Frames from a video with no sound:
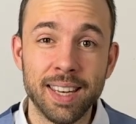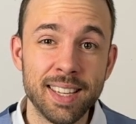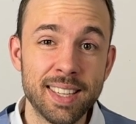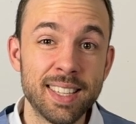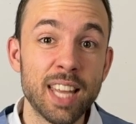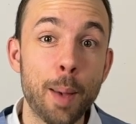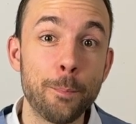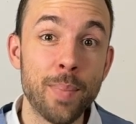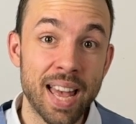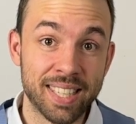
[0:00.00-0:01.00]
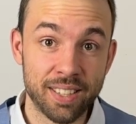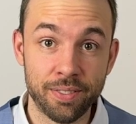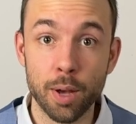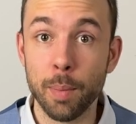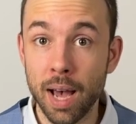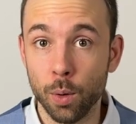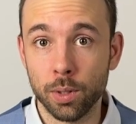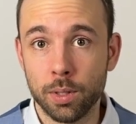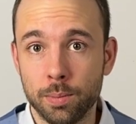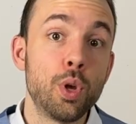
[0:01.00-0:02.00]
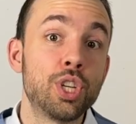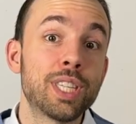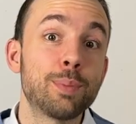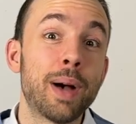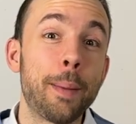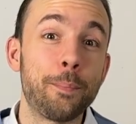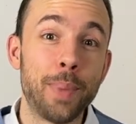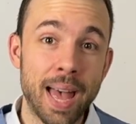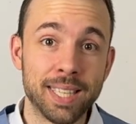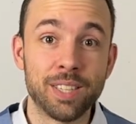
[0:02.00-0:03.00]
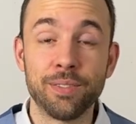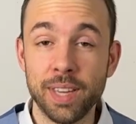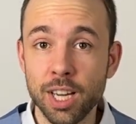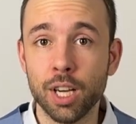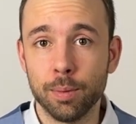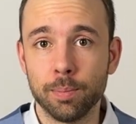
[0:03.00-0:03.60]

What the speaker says: this is a massive amount, which is my passive income.